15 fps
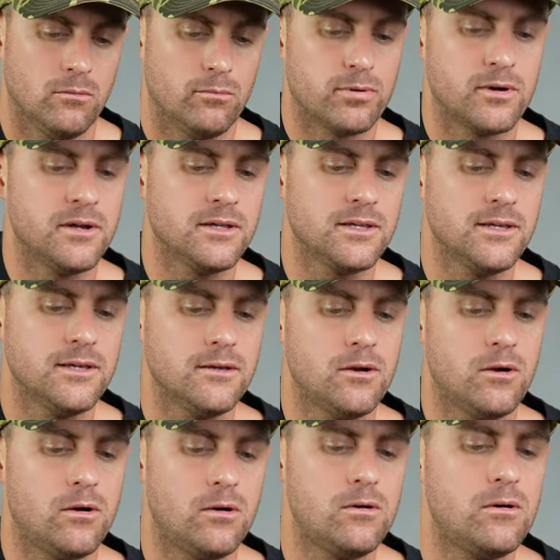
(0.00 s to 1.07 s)
bring it
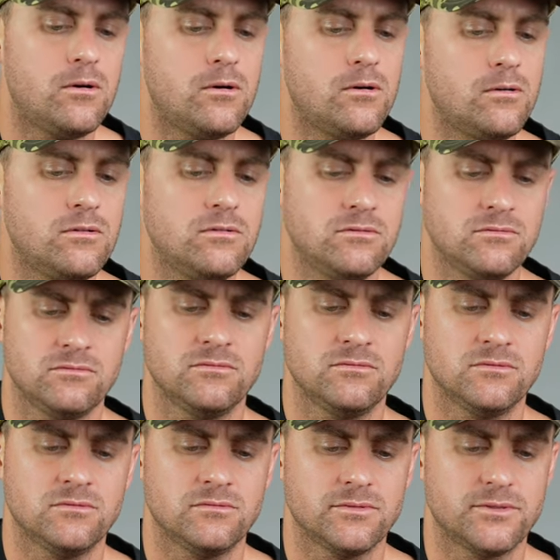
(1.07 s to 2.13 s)

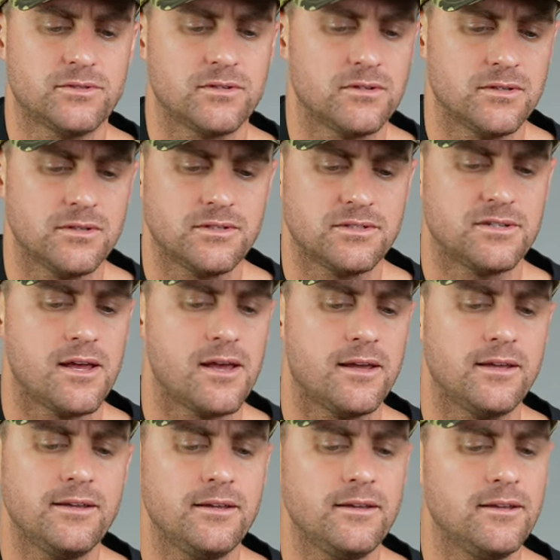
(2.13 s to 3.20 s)
all to the
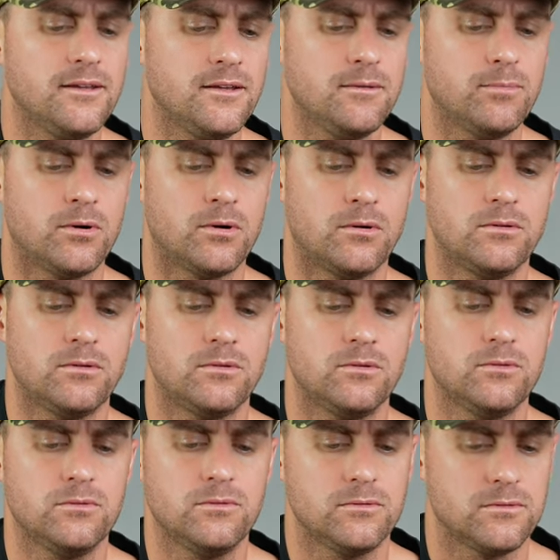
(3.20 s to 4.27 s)

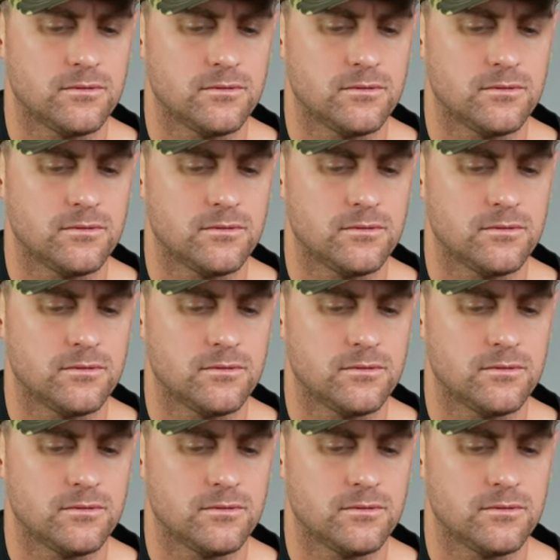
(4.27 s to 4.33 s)
table.